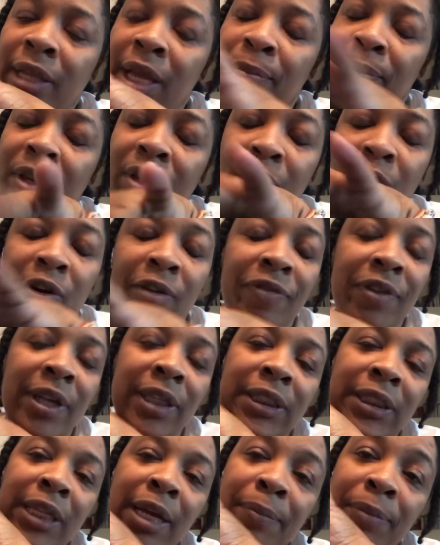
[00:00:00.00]
Let me know if
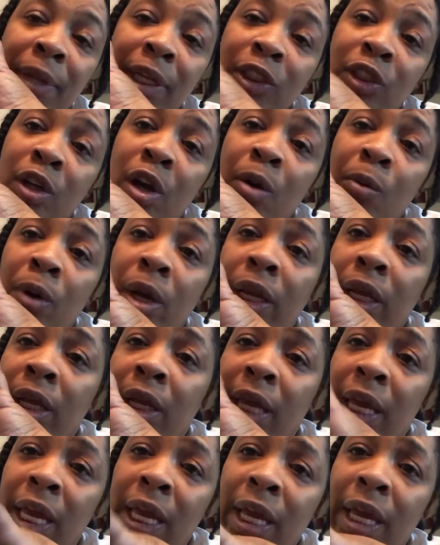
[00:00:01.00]
there's something that y'all want to
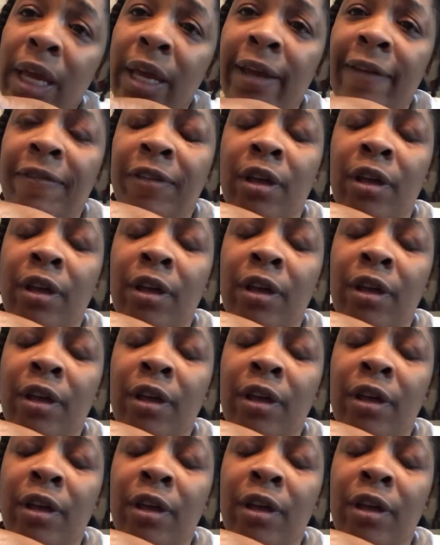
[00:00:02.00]
hear.